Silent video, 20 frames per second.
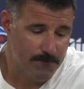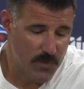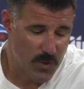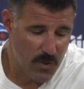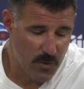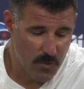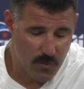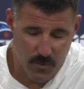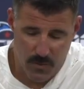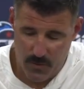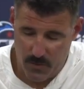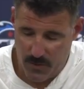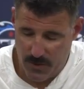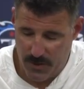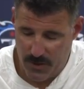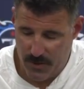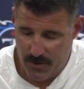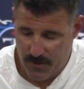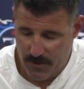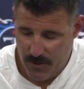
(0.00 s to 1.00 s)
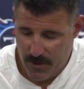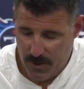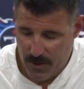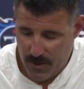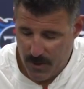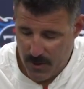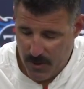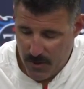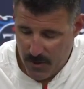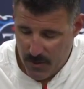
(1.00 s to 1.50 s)
know, when you
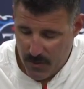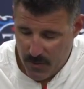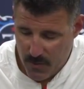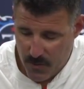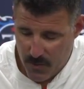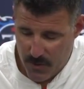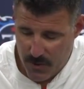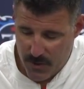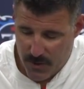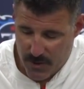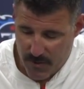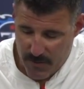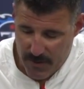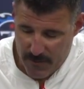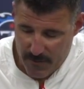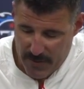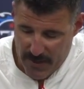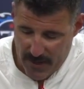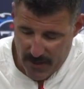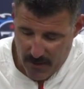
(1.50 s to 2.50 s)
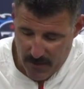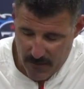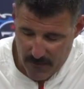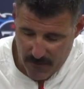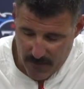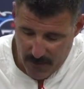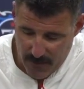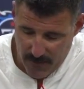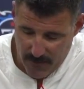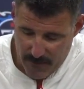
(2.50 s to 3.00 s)
when you commit pal,
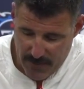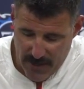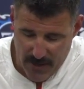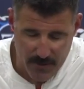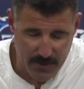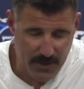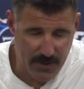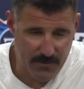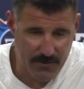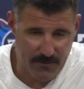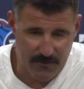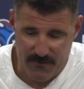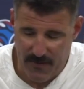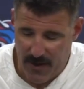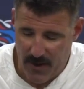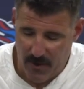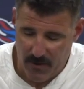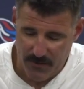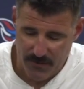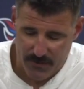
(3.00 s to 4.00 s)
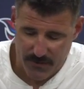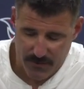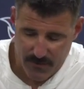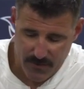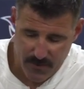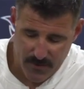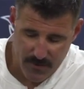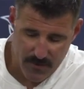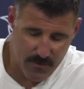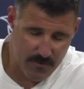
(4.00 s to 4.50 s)
uh, penalties and fouls,
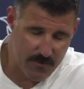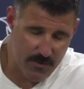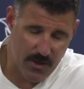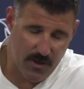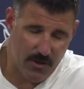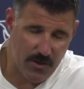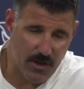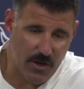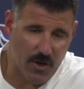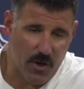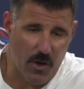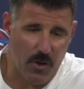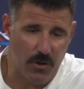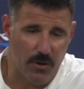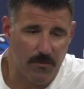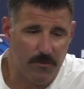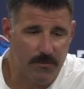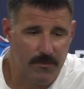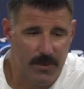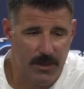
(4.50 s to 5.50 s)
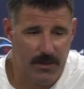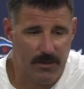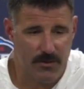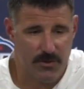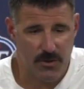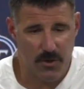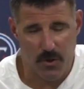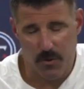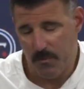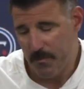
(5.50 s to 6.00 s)
and um, they, they, call them. And
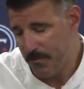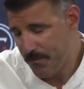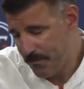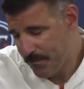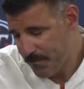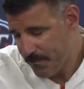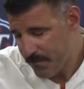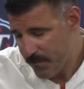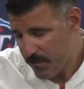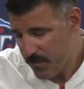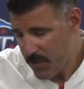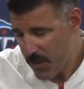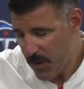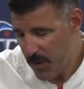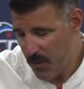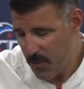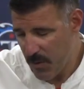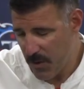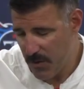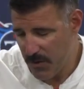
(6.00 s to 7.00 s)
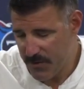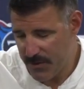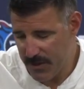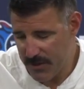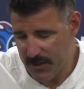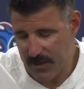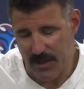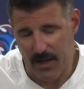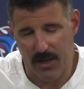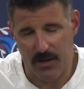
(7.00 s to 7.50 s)
so, you know, whether it's at
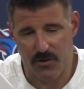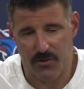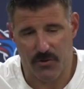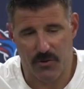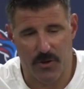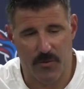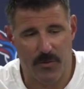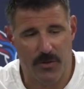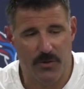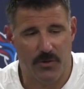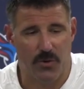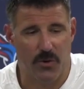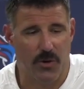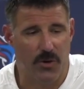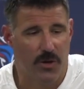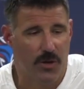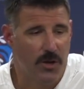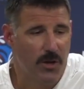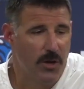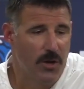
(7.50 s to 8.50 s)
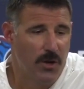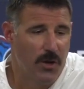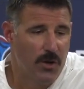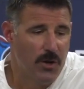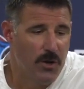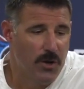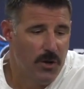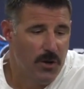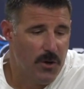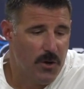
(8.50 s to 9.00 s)
the line of scrimmage or
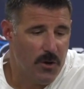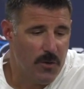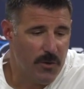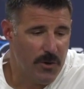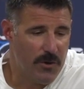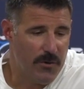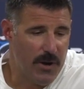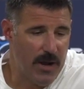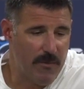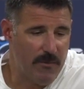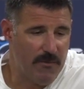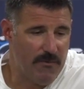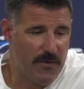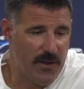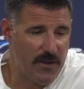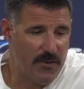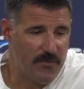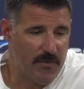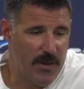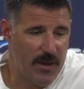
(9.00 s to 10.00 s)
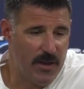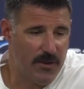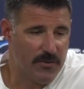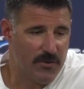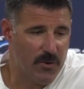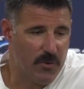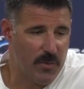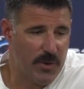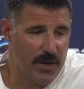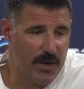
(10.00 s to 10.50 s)
or we grab a face
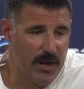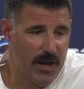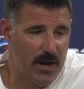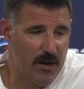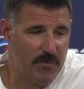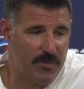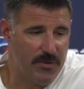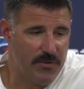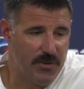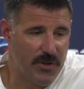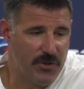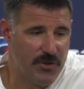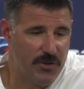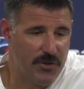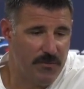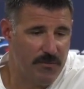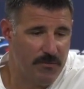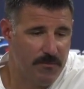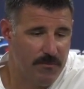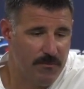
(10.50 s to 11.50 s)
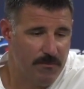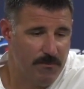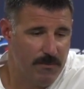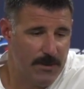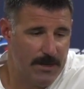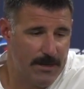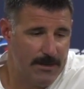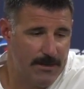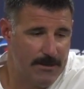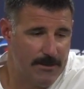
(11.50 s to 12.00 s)
mask or we get out of position, um,
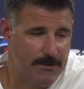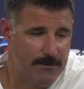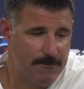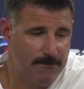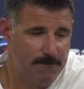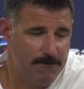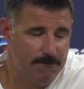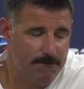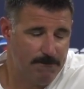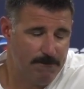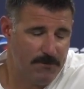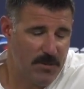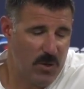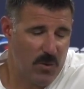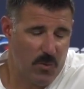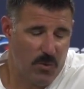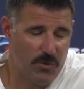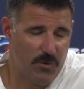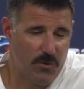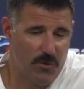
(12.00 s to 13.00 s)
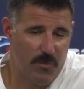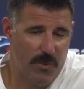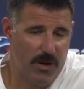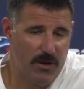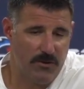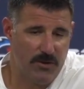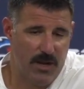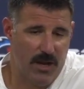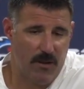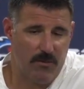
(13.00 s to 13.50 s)
you know, we'll do a better
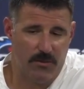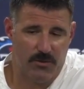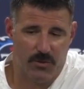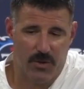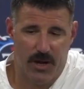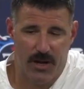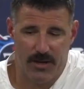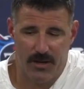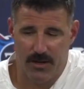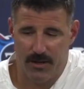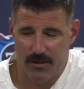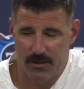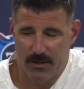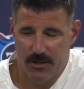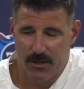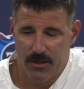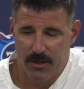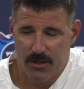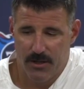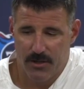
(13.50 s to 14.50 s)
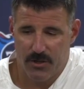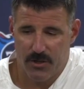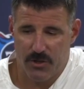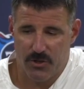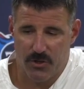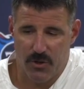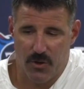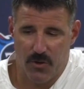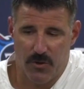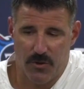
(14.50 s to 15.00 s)
job of trying to to
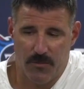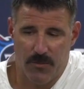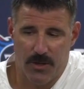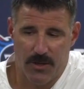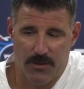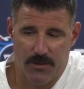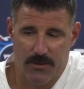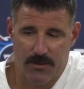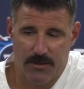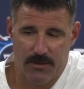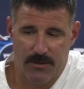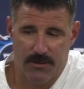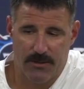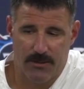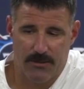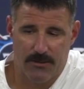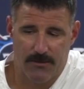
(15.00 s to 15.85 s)
show them um,